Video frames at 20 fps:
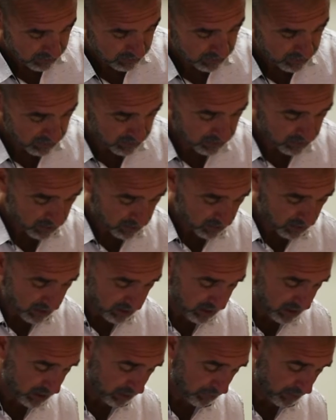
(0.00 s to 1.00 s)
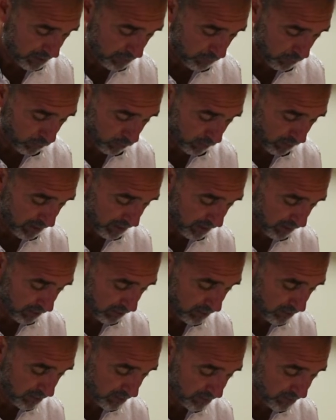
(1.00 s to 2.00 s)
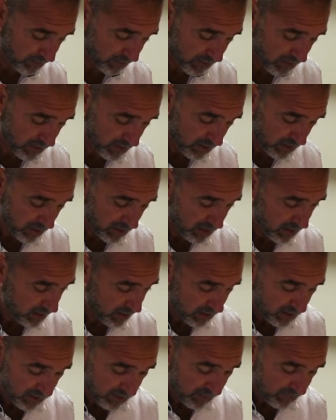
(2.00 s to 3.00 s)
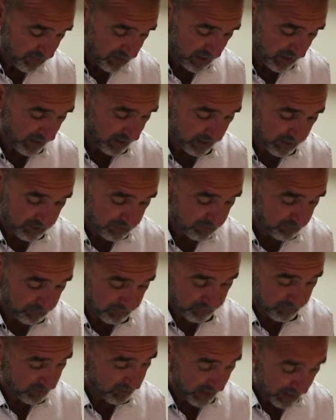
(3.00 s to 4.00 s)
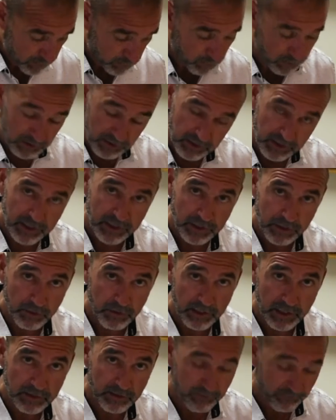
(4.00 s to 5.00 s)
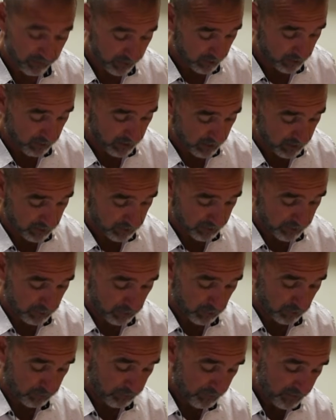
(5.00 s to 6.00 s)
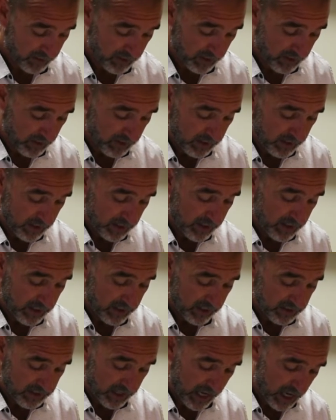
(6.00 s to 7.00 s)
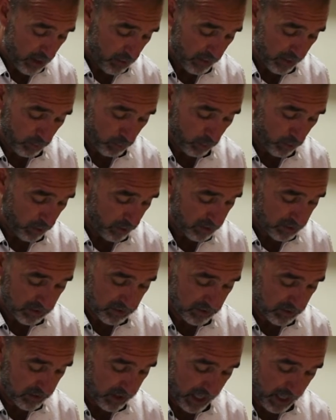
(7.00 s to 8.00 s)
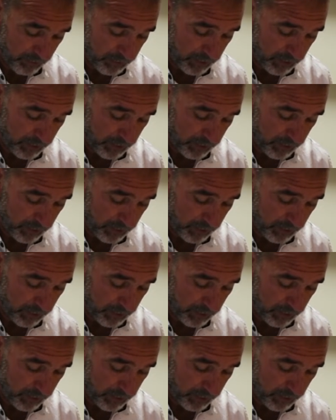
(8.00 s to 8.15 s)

just a little bit more in here. And that's one thing you'll have to figure out on your own, is how it works, how